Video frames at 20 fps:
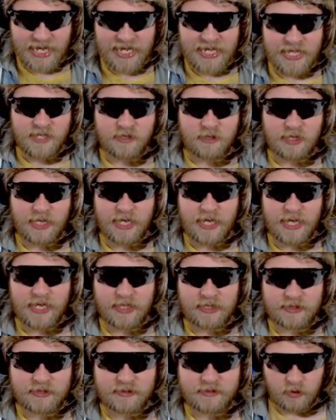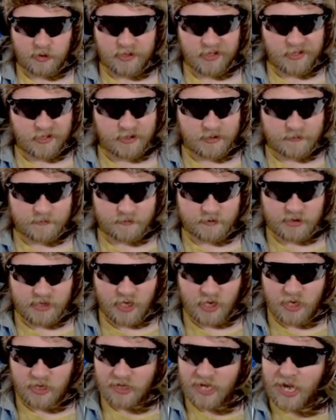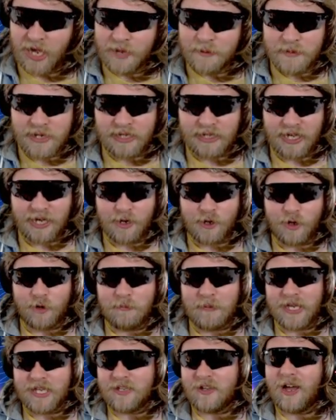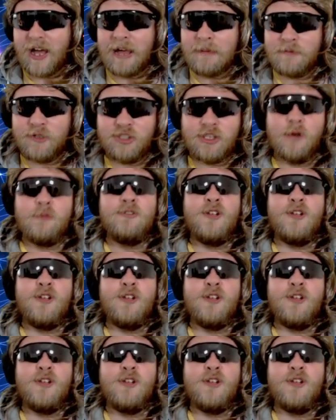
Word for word: Ingle hat. Um god I mean oh my god, I'm so